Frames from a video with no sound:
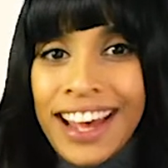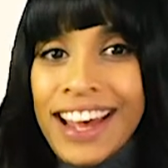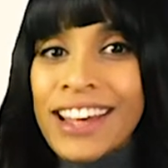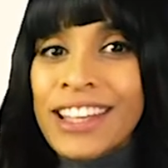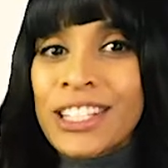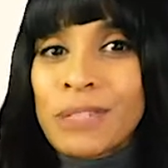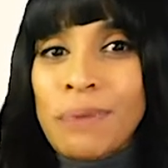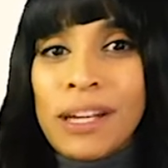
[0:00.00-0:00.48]

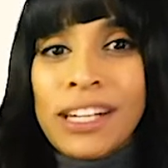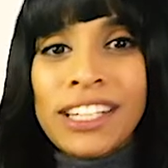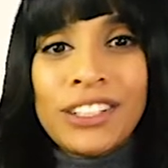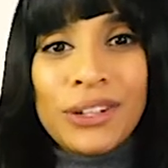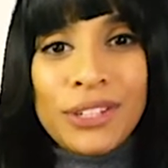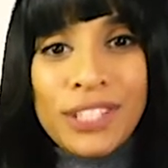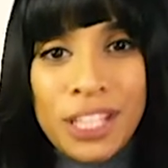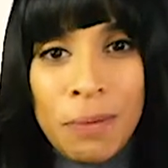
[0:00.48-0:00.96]
spending
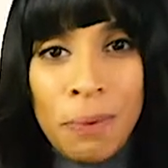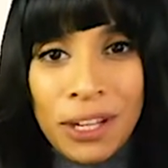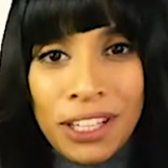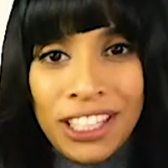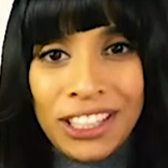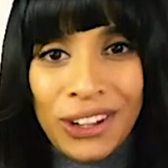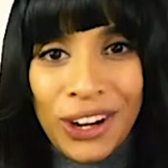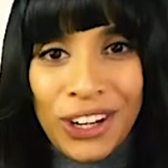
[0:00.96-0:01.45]
their
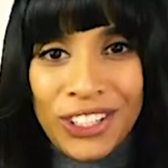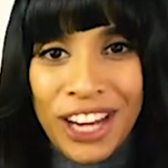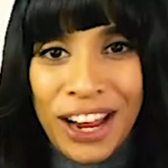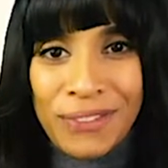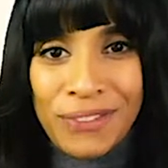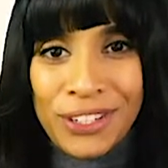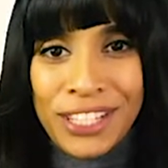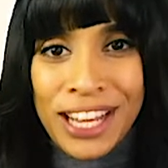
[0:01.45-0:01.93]
typically large
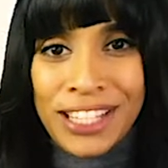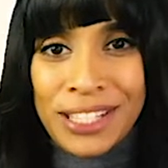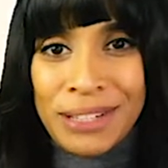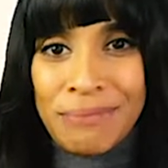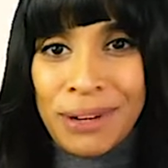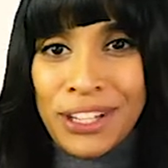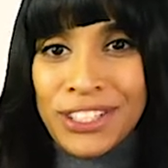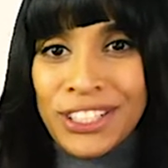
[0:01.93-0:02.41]
advertising
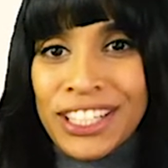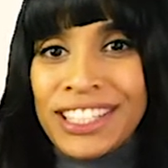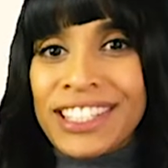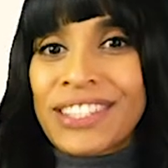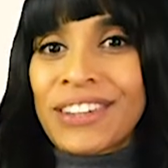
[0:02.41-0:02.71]
budgets